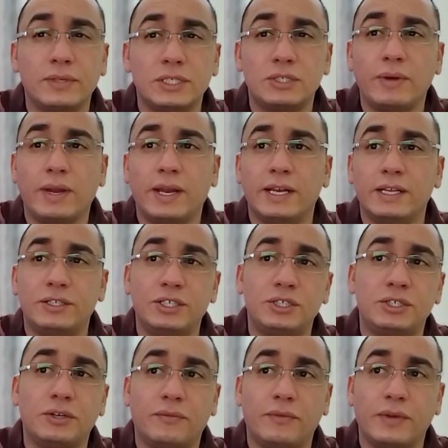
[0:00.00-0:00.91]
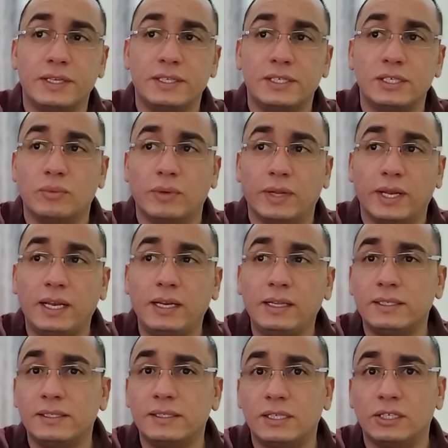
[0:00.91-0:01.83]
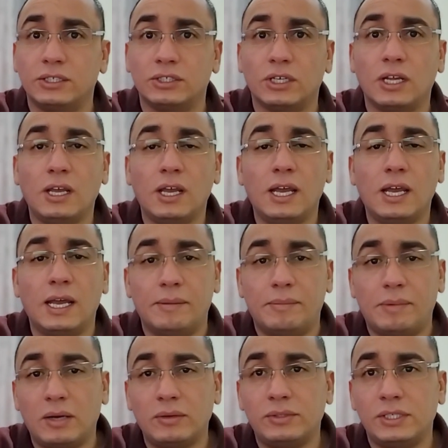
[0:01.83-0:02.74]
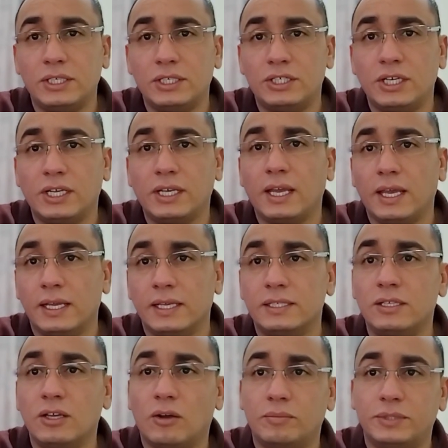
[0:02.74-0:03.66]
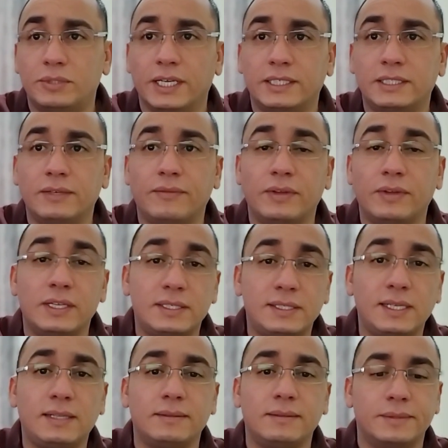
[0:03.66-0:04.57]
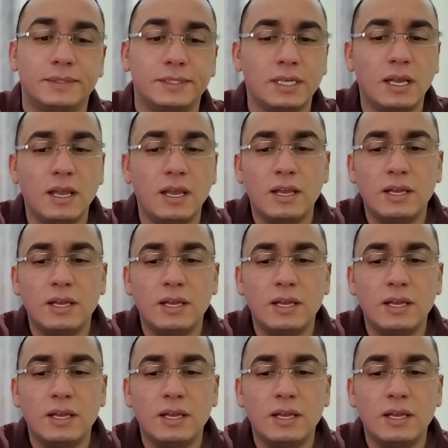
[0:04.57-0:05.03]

constraint a teacher faces with any decision about teaching is the objective and the syllabus.